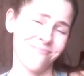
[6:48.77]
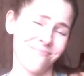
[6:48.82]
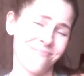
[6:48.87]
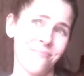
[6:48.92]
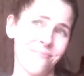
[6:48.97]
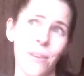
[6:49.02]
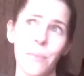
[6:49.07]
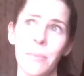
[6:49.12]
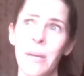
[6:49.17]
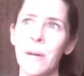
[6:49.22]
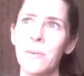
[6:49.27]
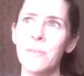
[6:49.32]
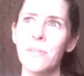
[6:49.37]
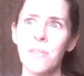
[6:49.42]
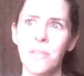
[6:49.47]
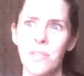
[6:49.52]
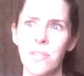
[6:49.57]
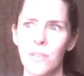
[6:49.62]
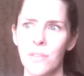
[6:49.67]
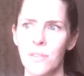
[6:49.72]

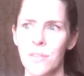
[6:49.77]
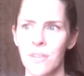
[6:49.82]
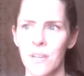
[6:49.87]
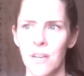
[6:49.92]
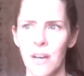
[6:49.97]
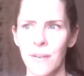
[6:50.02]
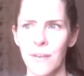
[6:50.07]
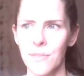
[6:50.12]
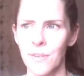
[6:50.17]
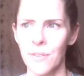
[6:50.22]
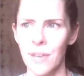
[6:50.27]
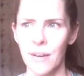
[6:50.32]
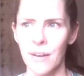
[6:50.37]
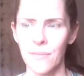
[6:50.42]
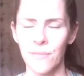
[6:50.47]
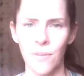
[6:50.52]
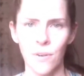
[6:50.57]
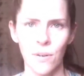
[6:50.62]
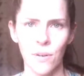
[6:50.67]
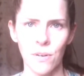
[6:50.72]
was still sick after
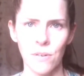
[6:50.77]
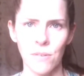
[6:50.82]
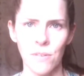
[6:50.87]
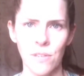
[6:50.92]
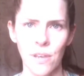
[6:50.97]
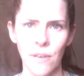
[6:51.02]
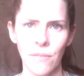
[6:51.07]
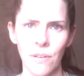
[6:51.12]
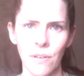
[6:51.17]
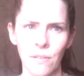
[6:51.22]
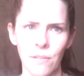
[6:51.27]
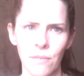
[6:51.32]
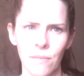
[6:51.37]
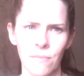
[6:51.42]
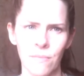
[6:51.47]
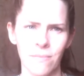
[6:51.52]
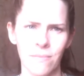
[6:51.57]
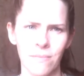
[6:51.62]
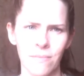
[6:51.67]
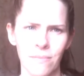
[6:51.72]
that for
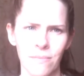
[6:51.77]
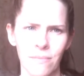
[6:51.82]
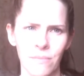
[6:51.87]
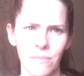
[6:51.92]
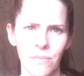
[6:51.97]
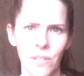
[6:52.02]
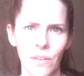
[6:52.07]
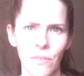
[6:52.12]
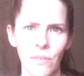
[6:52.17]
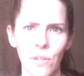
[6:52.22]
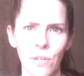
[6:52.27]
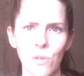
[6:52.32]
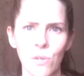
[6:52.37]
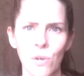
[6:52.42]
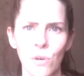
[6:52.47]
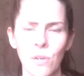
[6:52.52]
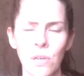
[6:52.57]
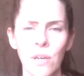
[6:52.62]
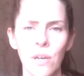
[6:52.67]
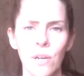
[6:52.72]
seven or
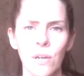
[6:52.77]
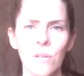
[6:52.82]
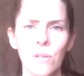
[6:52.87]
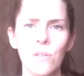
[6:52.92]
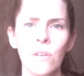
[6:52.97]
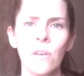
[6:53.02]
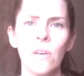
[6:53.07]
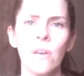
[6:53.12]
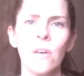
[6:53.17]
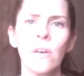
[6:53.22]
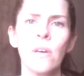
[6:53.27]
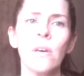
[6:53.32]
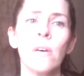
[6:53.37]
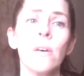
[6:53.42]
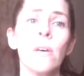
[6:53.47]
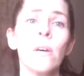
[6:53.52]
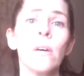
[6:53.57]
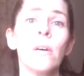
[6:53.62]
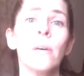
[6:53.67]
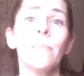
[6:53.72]
so years,
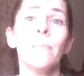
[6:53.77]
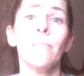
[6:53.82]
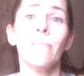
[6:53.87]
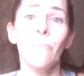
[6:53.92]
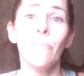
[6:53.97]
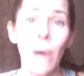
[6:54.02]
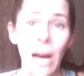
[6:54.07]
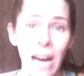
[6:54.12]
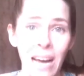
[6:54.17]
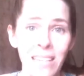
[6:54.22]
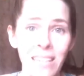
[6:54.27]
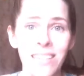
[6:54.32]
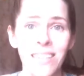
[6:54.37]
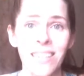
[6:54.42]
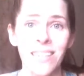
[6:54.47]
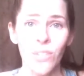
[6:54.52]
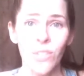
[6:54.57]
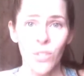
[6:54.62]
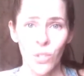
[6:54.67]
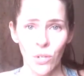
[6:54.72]
but
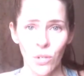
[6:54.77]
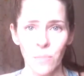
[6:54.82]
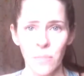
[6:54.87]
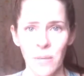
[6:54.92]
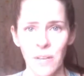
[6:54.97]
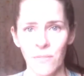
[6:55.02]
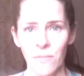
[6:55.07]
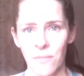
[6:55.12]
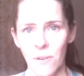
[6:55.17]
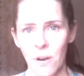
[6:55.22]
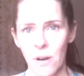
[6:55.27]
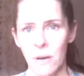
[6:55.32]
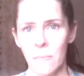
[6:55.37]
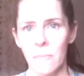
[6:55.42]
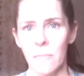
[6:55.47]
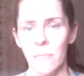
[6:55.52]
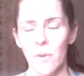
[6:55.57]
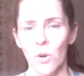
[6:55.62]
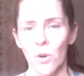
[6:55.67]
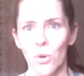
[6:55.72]
it took me
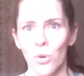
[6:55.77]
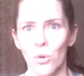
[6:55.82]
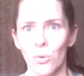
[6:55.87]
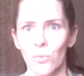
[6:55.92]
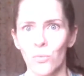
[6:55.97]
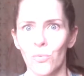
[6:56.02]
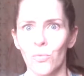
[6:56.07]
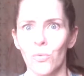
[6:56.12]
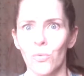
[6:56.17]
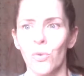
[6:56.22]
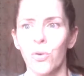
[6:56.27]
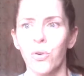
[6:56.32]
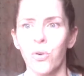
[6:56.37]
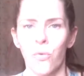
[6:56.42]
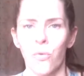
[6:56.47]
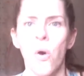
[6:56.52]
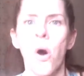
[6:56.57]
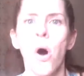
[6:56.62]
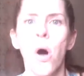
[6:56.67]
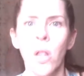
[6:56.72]
from
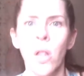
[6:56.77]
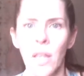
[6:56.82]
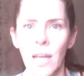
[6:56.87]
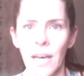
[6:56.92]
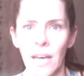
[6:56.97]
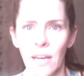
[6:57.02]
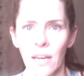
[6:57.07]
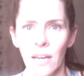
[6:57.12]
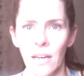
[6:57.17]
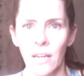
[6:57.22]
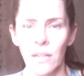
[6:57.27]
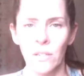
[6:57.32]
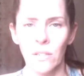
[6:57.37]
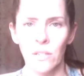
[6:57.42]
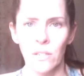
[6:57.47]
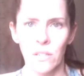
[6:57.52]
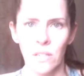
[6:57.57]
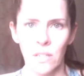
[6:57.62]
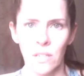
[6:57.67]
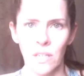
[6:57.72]
crawling
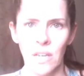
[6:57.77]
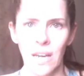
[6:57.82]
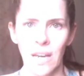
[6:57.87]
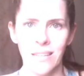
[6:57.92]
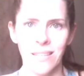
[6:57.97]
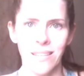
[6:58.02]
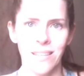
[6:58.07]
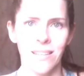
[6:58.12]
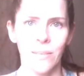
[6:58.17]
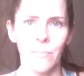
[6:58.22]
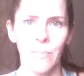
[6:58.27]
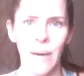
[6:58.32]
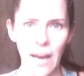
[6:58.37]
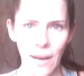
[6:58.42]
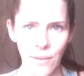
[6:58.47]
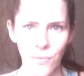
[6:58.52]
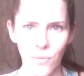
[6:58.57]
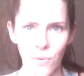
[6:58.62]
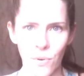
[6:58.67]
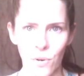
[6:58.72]
to get to the
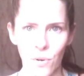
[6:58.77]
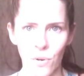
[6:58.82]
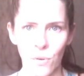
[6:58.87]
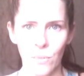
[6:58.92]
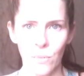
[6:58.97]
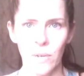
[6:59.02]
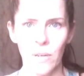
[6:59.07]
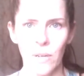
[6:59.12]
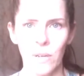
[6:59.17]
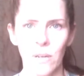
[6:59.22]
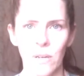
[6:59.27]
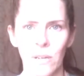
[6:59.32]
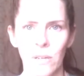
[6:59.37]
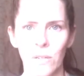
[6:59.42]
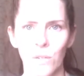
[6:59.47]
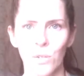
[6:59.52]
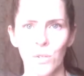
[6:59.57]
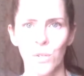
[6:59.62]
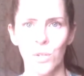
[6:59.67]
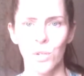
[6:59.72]
bathroom
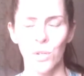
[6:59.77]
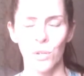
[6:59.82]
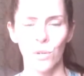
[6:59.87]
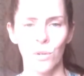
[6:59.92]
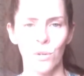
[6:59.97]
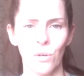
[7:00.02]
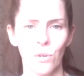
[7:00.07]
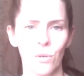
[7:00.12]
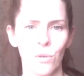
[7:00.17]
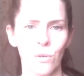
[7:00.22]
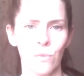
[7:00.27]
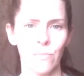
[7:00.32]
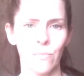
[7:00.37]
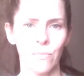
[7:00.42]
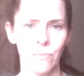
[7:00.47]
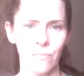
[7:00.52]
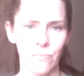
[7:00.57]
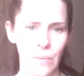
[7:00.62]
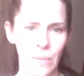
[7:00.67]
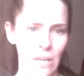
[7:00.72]
to
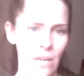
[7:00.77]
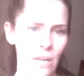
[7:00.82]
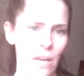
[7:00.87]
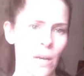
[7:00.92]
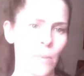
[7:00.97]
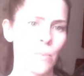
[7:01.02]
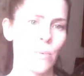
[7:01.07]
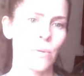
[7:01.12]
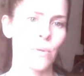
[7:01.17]
being able